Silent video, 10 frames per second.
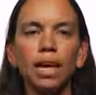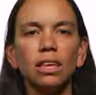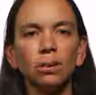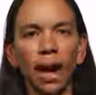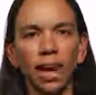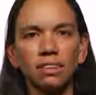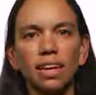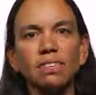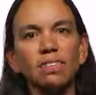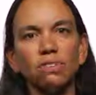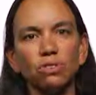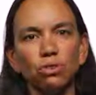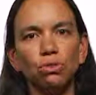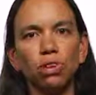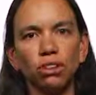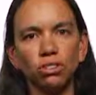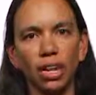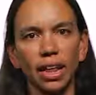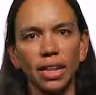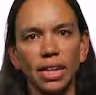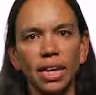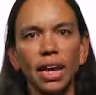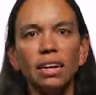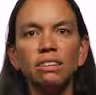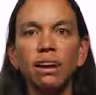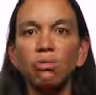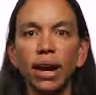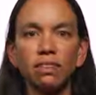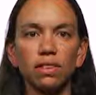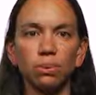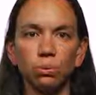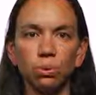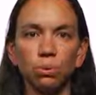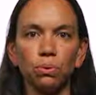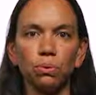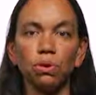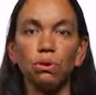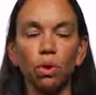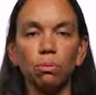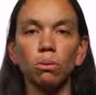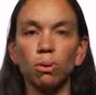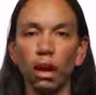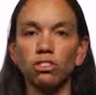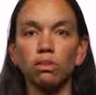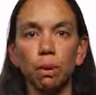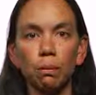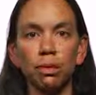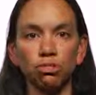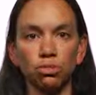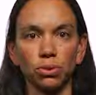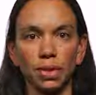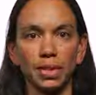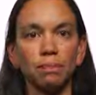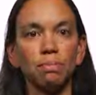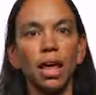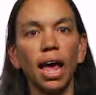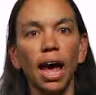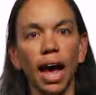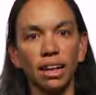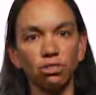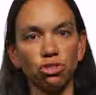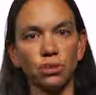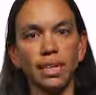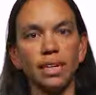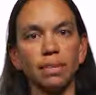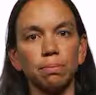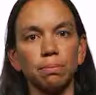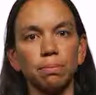You access this new functionality directly through the normal Project Publish screen, as shown here.